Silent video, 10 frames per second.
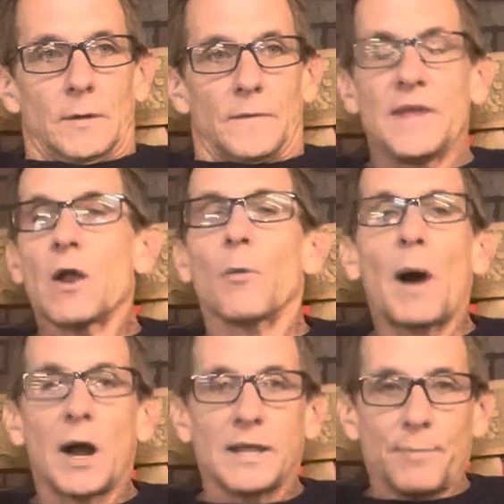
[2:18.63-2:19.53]
the
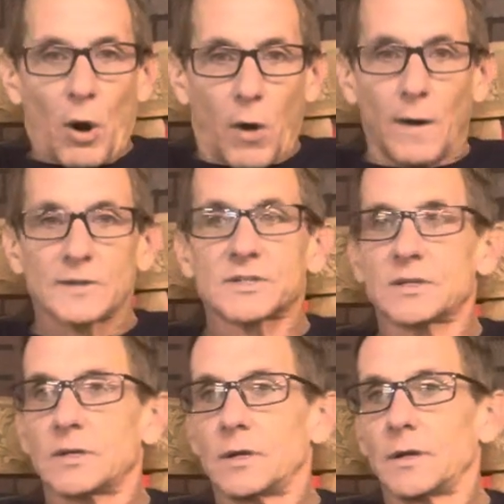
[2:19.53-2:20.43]
Aermacchi parts,
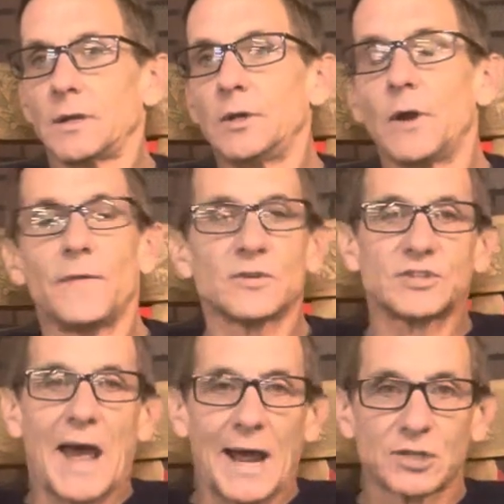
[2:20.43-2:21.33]
you know, there's
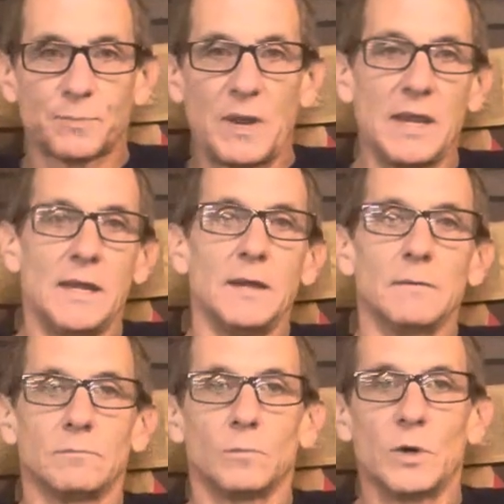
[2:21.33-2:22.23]
Dash P,
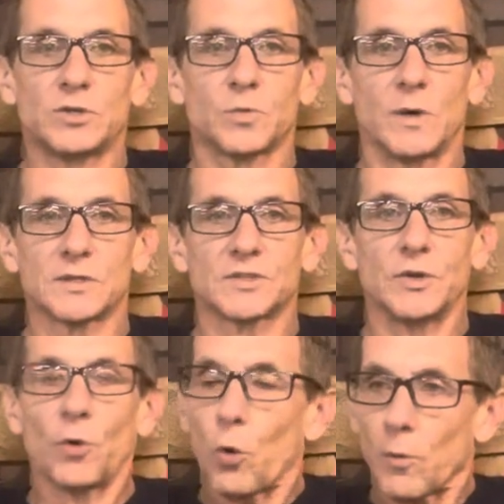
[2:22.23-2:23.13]
which was the
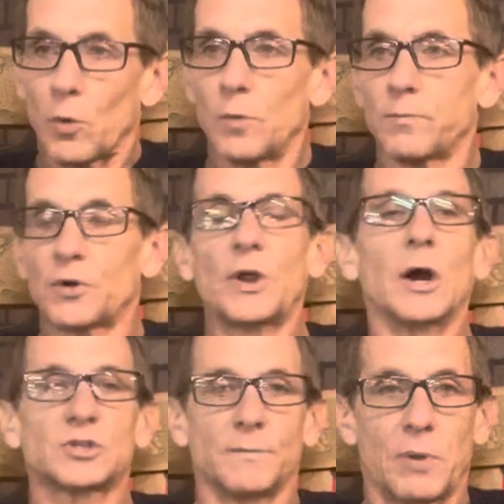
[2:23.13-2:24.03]
normal
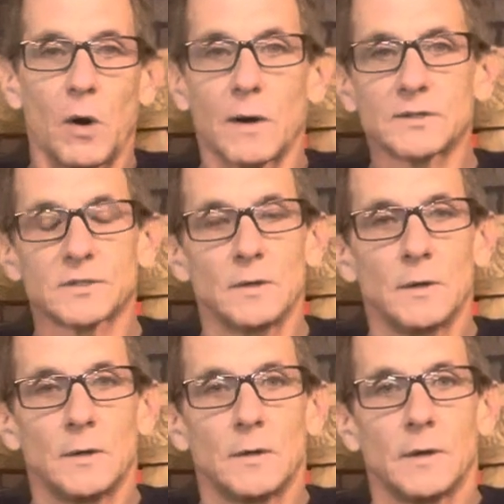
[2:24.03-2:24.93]
production parts,
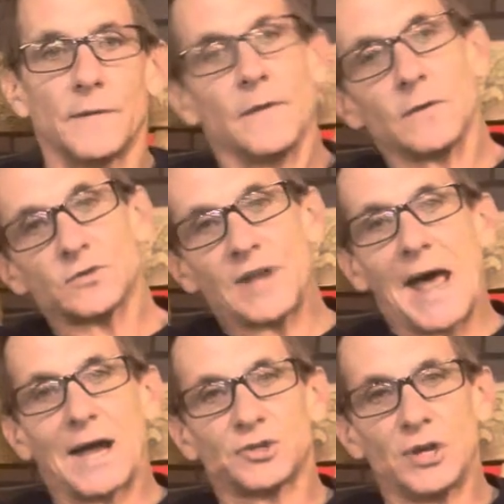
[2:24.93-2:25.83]
and then there's
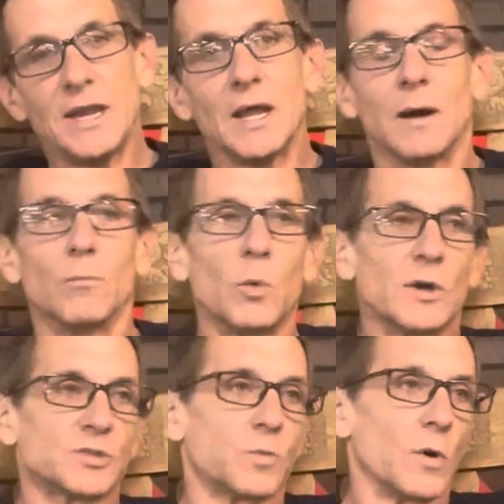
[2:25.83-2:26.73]
Dash M,
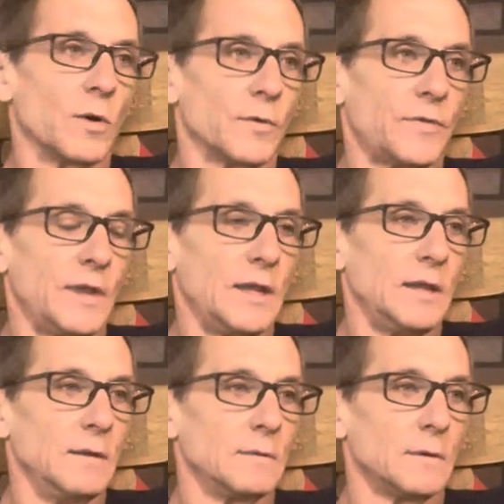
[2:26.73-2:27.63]
which were
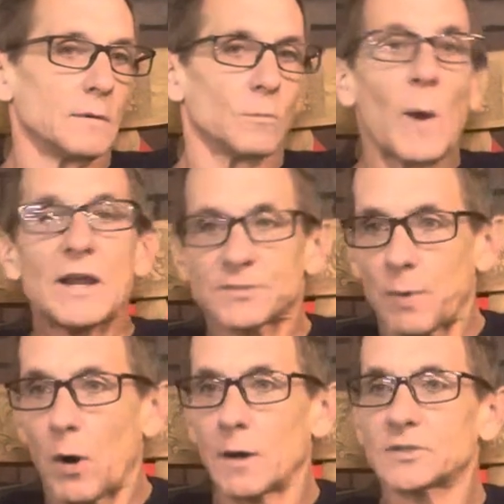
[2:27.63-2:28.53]
the race
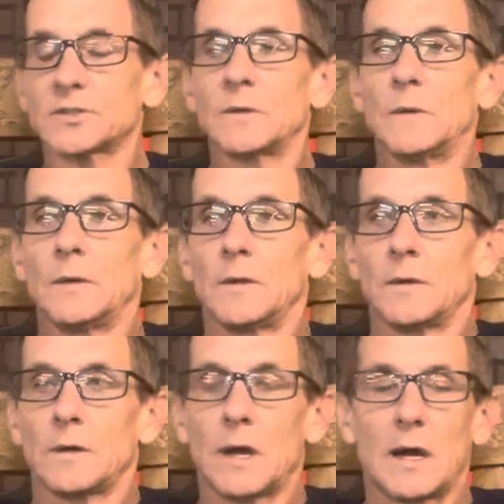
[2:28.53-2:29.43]
parts.
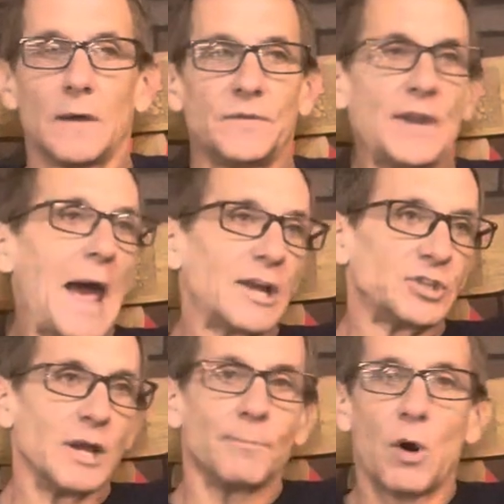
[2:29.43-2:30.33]
The Dash
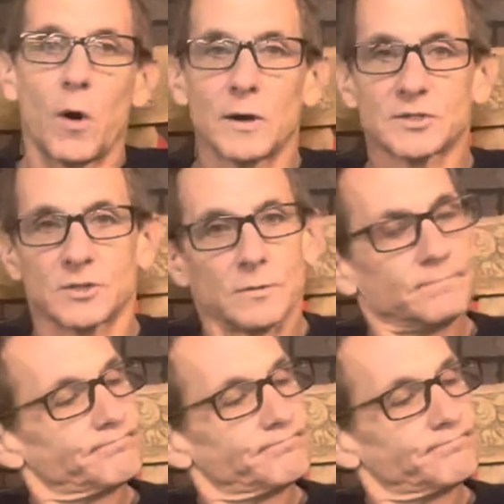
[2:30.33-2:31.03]
M parts are